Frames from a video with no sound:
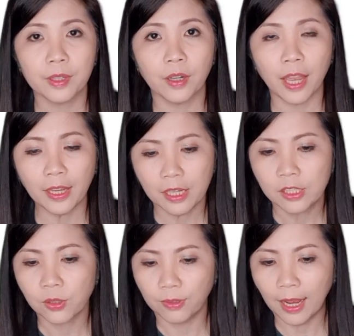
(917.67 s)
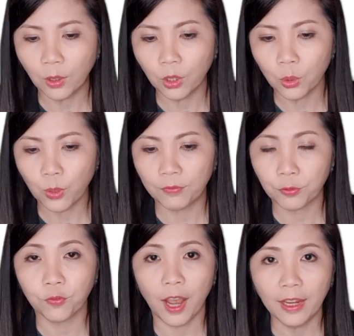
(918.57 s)
Okay, so now we have
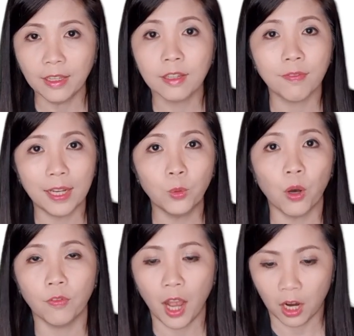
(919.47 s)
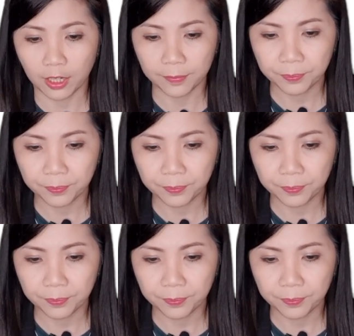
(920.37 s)
to find the value of r.